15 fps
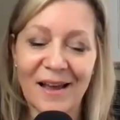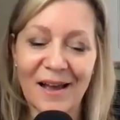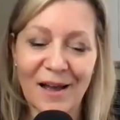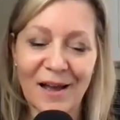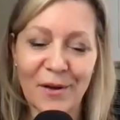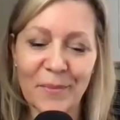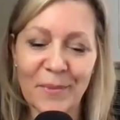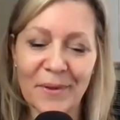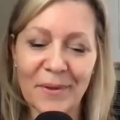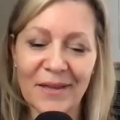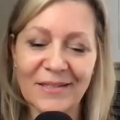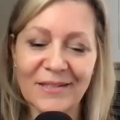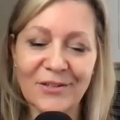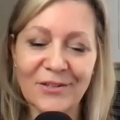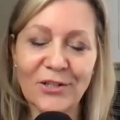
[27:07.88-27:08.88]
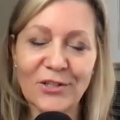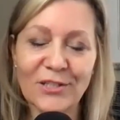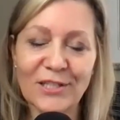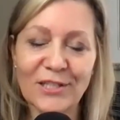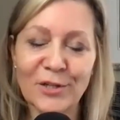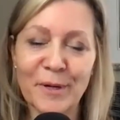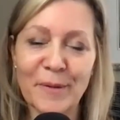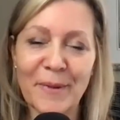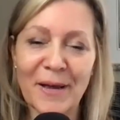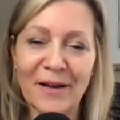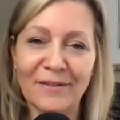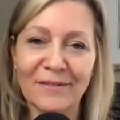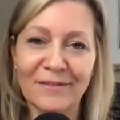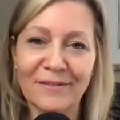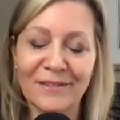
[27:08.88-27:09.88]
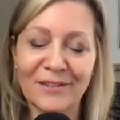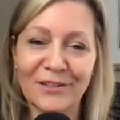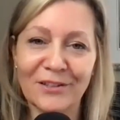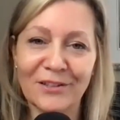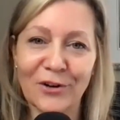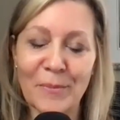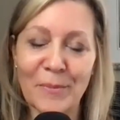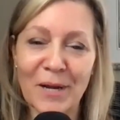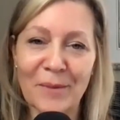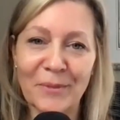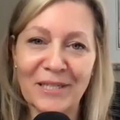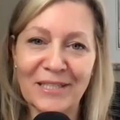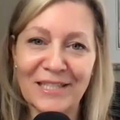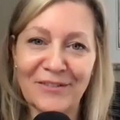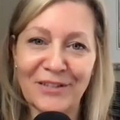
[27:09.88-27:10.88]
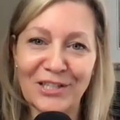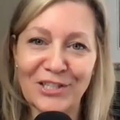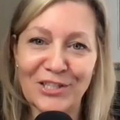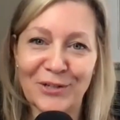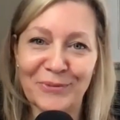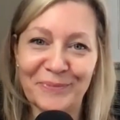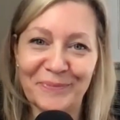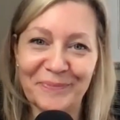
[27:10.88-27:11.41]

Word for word: Um, talk to us a little bit about your upcoming TV show.